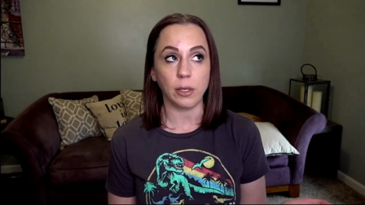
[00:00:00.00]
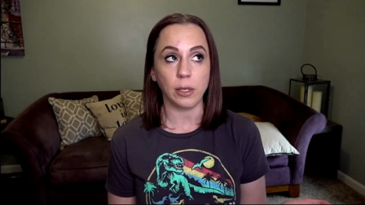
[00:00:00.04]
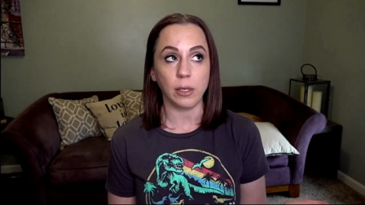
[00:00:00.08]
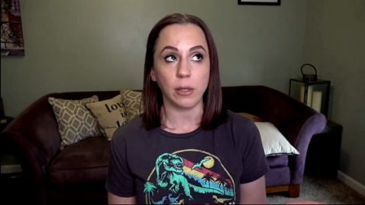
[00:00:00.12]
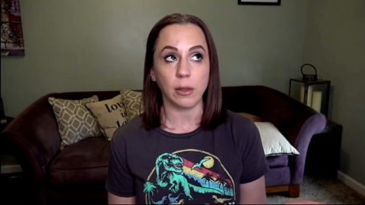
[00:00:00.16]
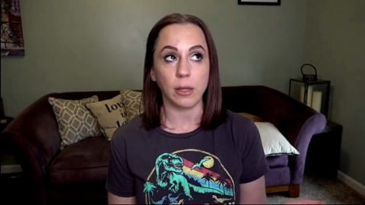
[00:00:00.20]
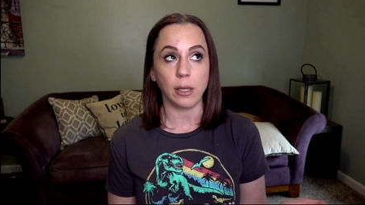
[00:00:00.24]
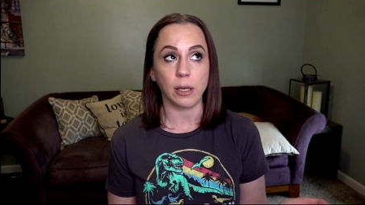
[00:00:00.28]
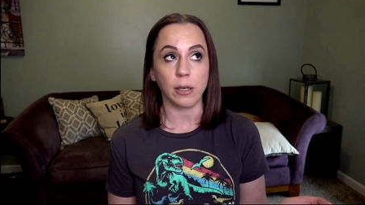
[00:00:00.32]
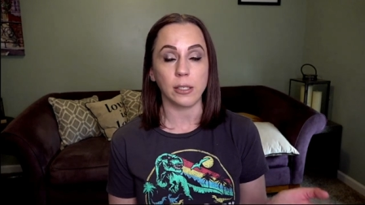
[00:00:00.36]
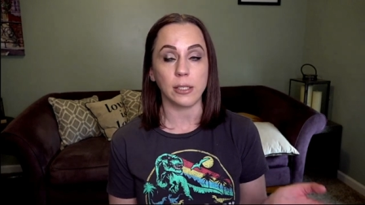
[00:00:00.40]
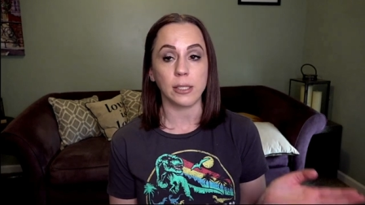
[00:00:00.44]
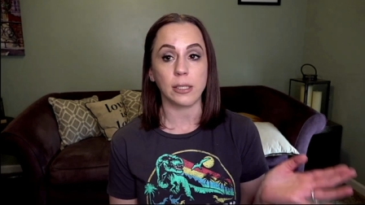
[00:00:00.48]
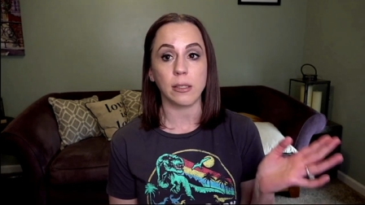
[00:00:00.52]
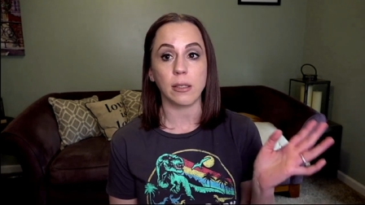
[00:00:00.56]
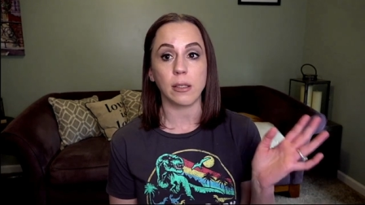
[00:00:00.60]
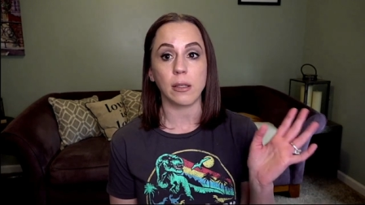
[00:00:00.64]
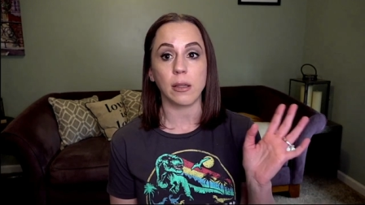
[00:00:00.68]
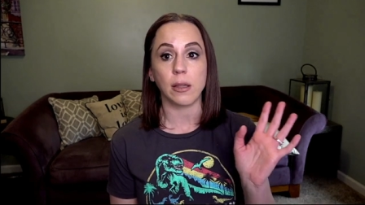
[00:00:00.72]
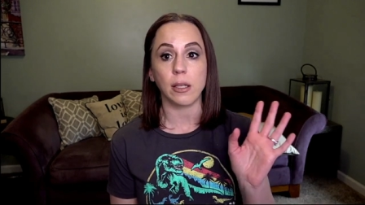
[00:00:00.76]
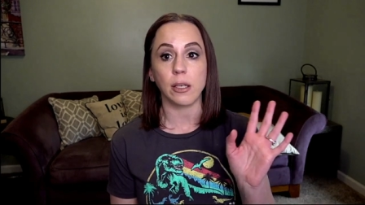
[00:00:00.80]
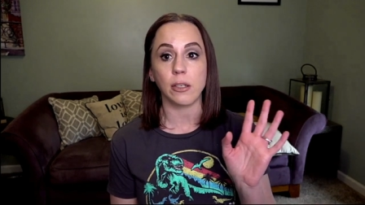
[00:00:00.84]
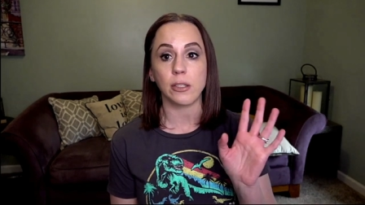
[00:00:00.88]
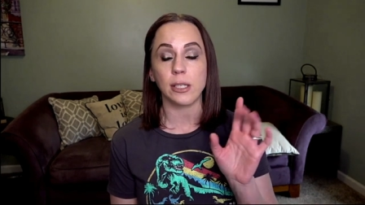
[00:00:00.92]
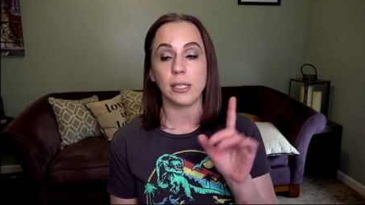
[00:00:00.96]
there's
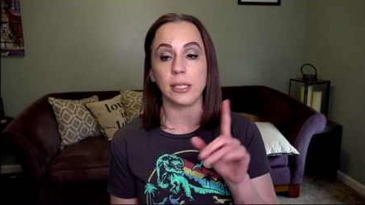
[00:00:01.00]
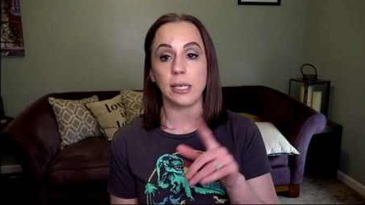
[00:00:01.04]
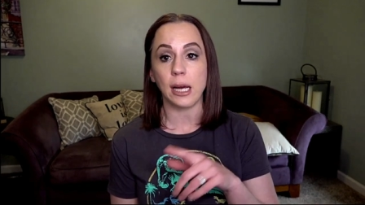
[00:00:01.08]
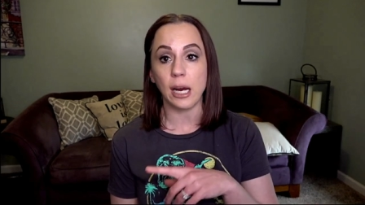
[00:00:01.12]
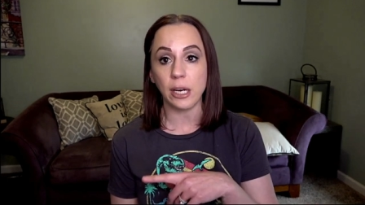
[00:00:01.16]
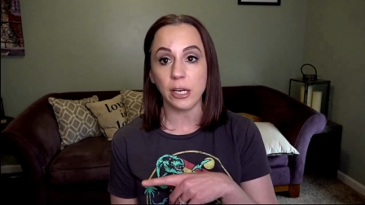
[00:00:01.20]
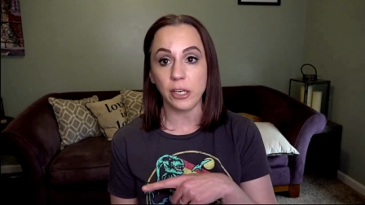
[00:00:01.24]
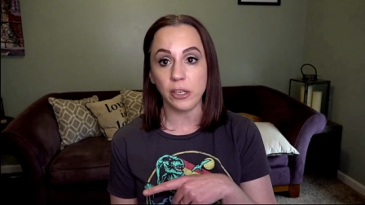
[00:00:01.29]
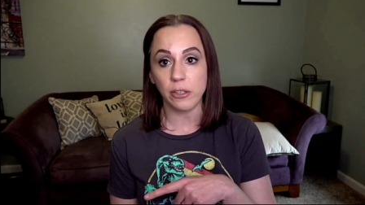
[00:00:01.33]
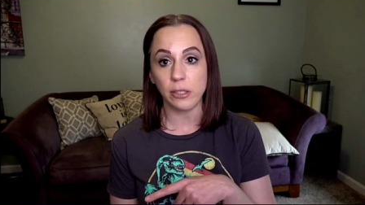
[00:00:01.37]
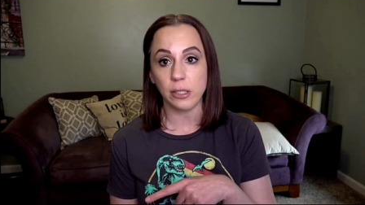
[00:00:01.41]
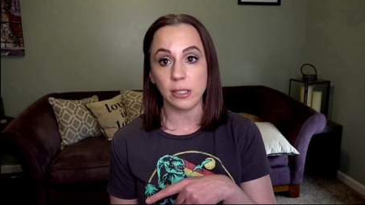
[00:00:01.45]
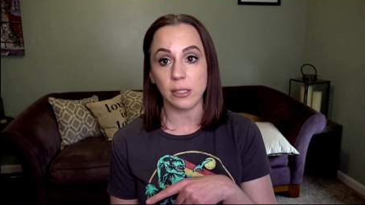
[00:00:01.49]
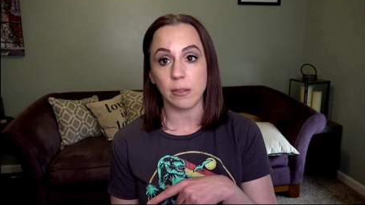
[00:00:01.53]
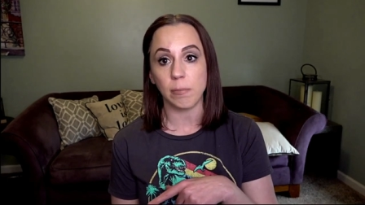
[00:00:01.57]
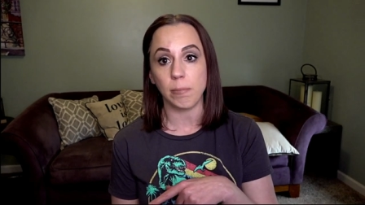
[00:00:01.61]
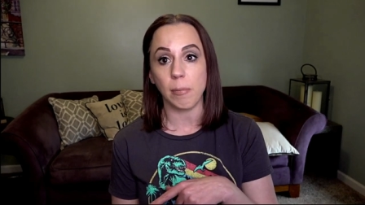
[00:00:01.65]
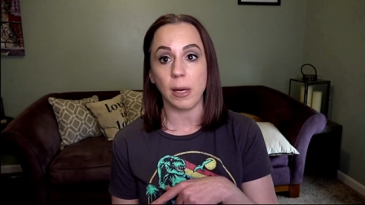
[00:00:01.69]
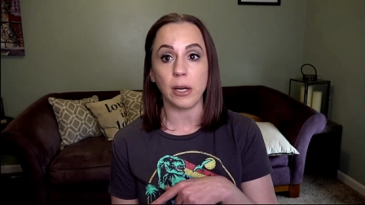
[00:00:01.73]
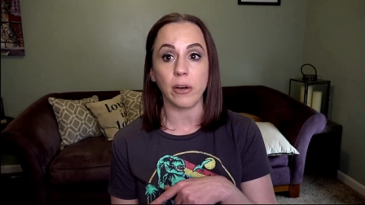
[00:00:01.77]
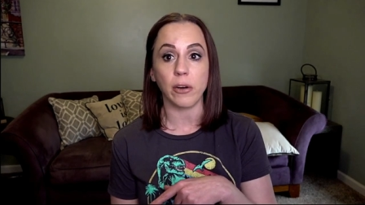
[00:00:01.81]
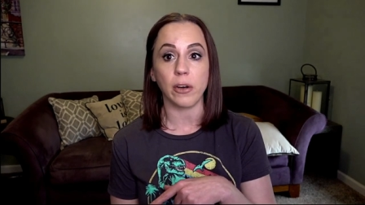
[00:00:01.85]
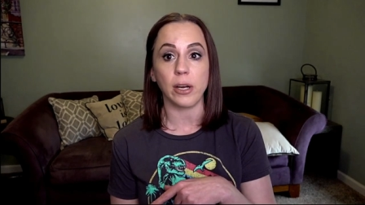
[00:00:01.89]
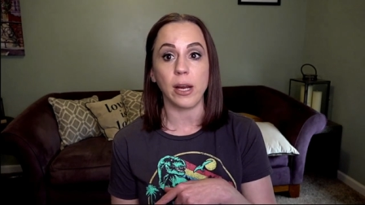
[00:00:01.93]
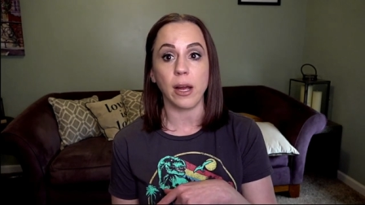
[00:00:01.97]
there's a
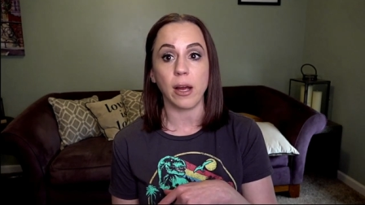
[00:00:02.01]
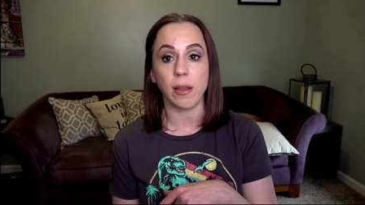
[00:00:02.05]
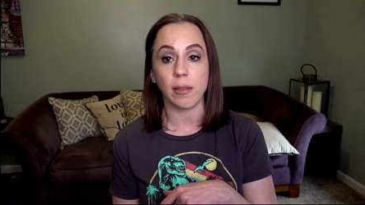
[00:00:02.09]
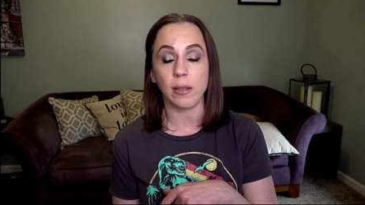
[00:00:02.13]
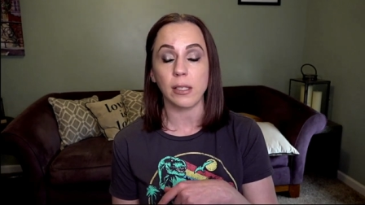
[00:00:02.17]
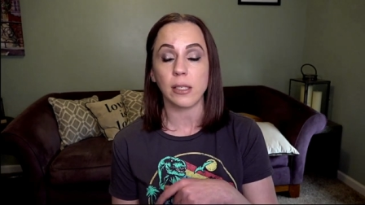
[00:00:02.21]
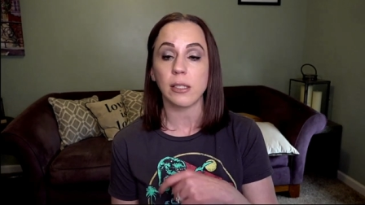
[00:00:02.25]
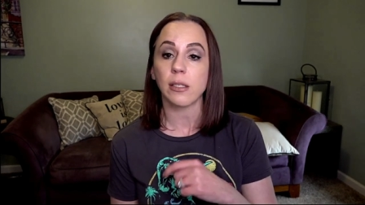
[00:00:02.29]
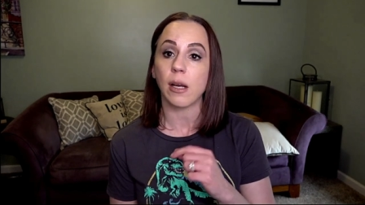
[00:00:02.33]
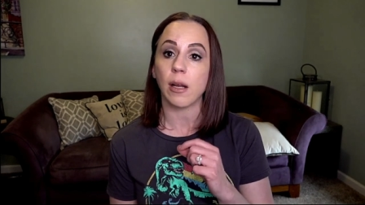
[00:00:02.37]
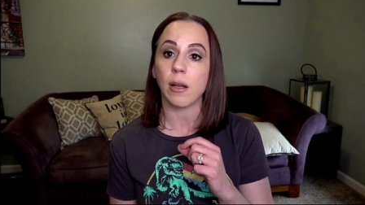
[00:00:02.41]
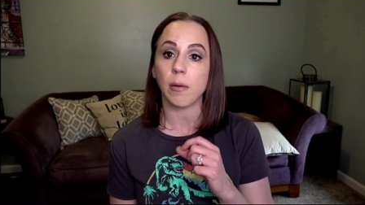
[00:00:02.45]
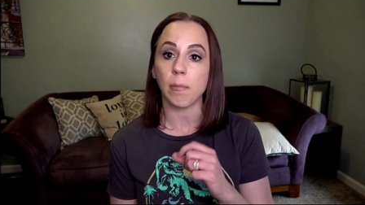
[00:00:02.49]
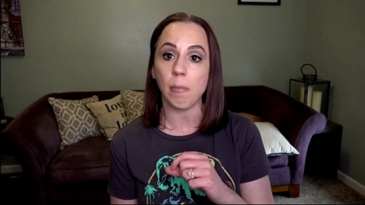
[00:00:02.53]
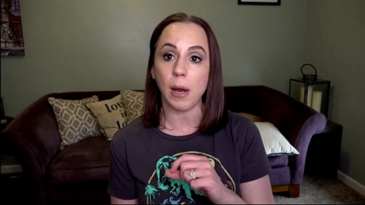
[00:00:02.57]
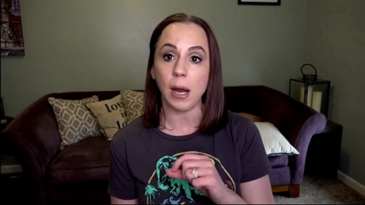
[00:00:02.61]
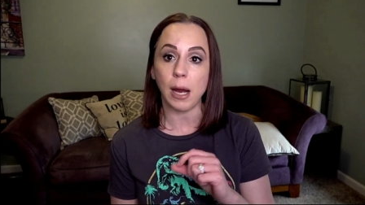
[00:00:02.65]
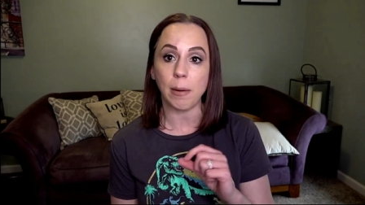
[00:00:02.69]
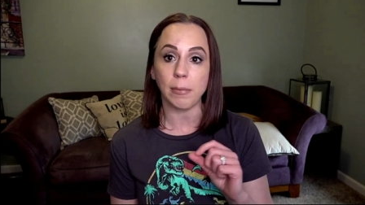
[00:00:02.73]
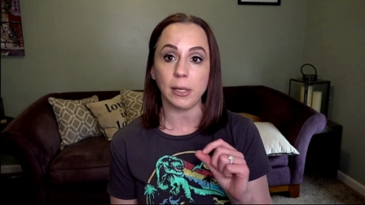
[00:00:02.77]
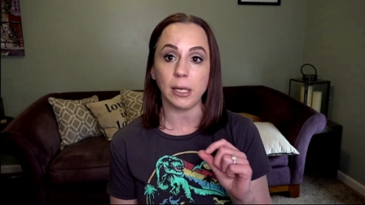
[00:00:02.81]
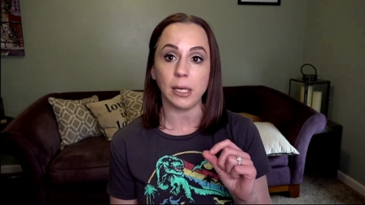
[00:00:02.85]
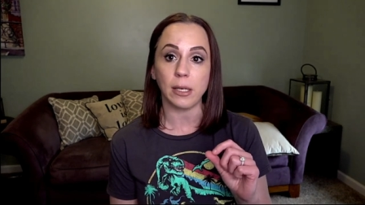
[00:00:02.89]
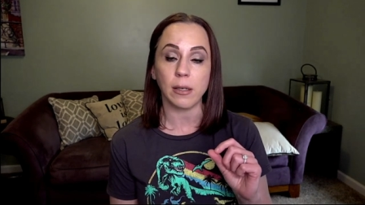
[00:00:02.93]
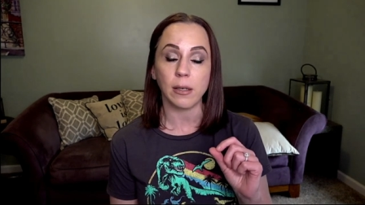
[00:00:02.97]
documentary on this called
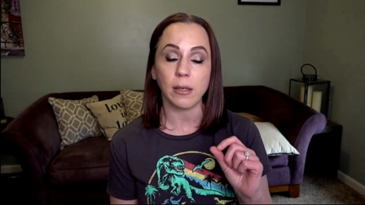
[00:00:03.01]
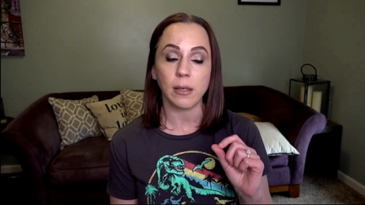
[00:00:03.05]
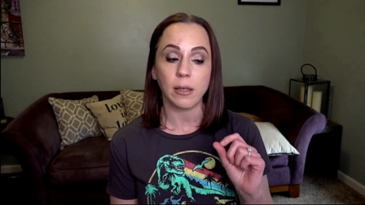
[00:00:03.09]
Mommy